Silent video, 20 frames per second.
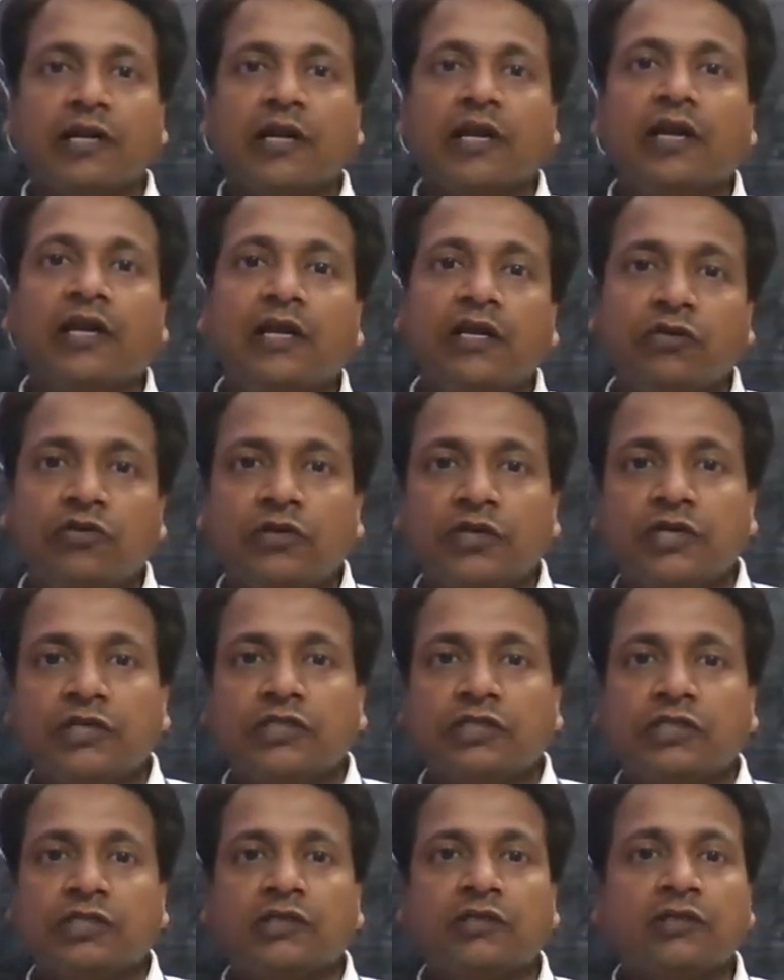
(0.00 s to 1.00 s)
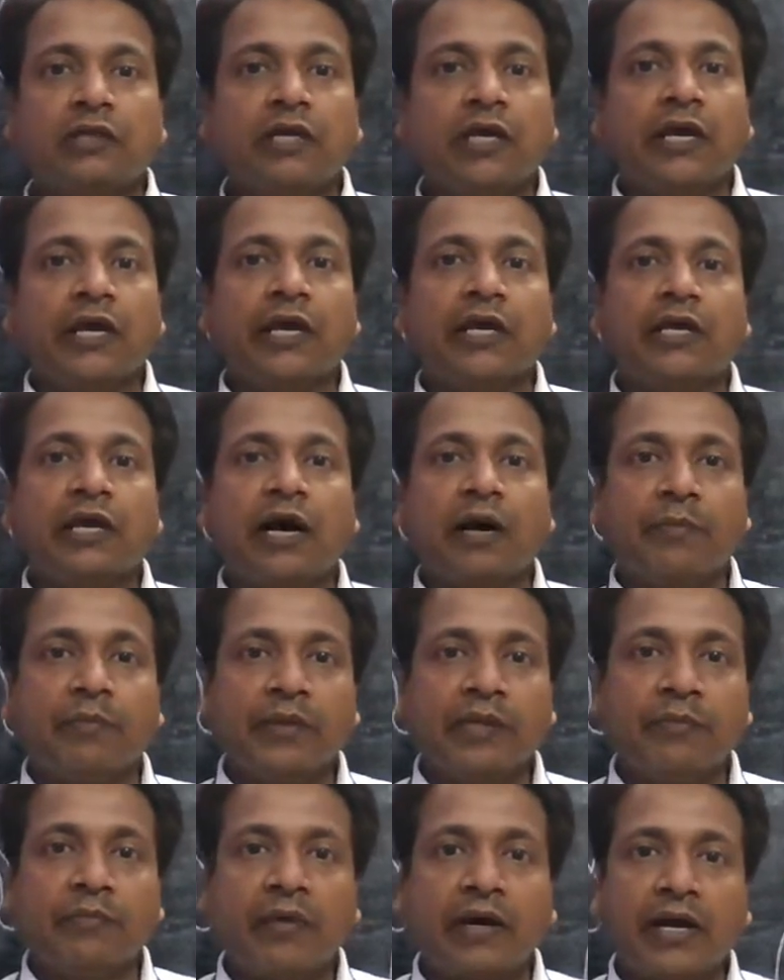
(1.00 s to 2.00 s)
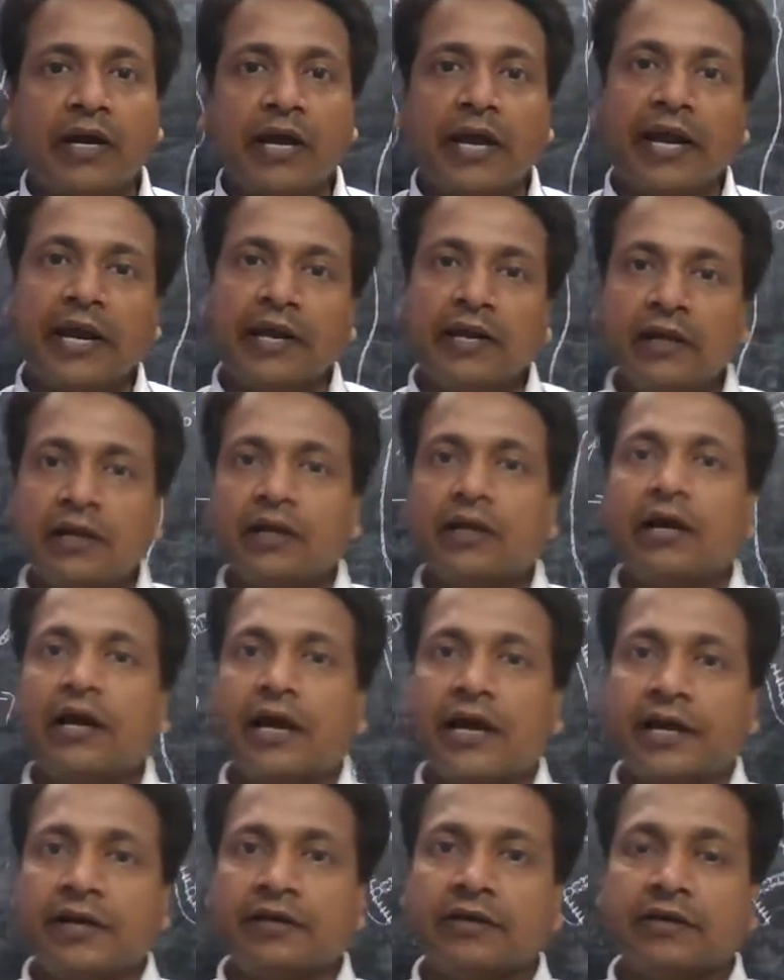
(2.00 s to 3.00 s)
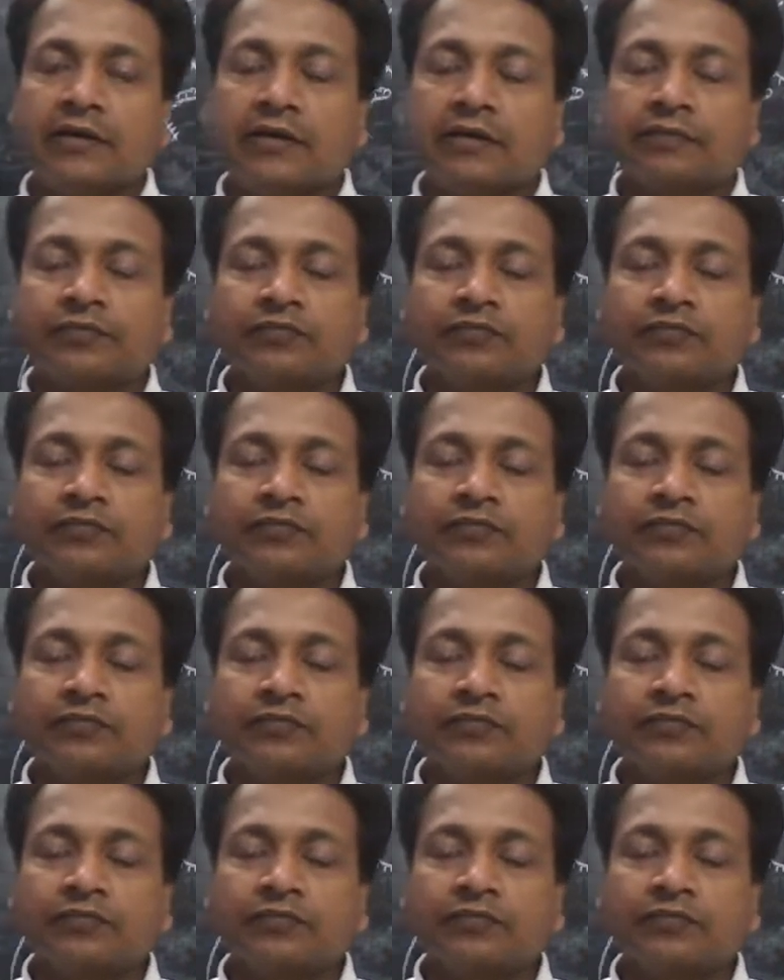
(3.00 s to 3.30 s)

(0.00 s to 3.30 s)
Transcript: in nutrition in amoeba and Hydra.